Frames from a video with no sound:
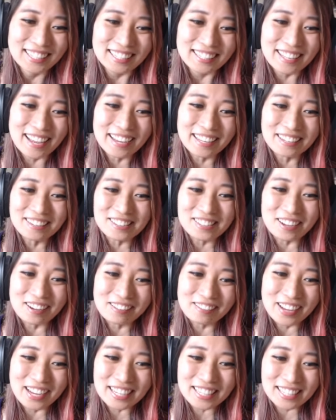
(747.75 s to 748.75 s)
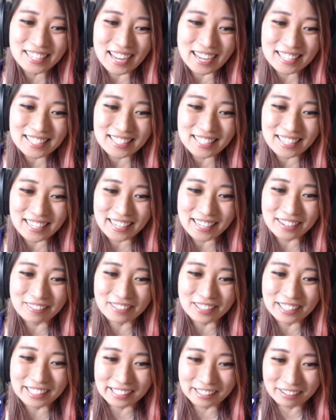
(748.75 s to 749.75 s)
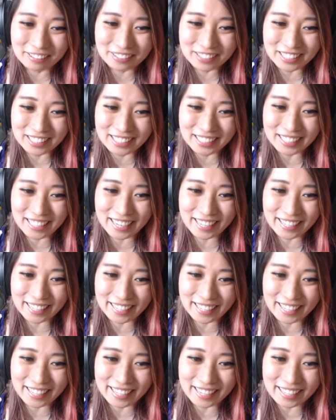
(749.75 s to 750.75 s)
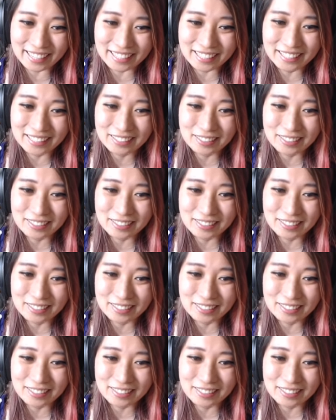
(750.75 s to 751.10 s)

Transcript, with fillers: Thank you so much, Lexi. Really appreciate it.